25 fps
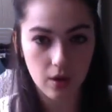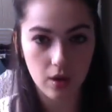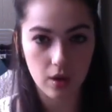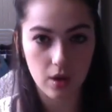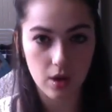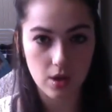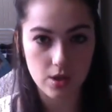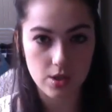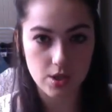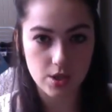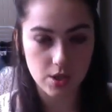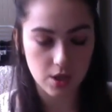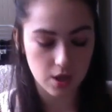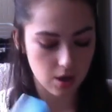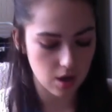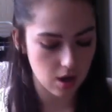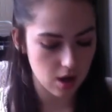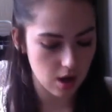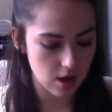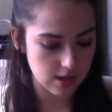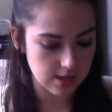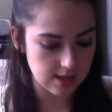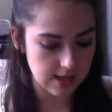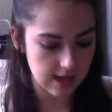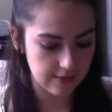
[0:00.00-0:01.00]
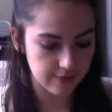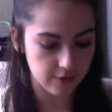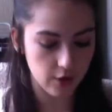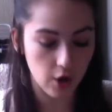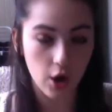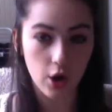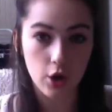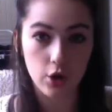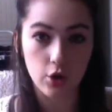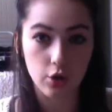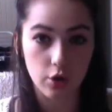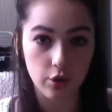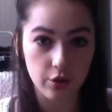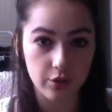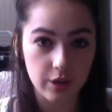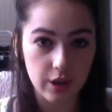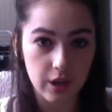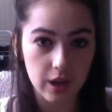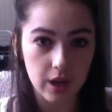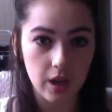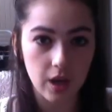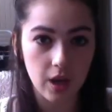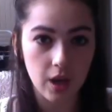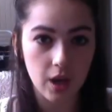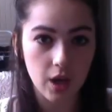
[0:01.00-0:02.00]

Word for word: Costa card, I've got another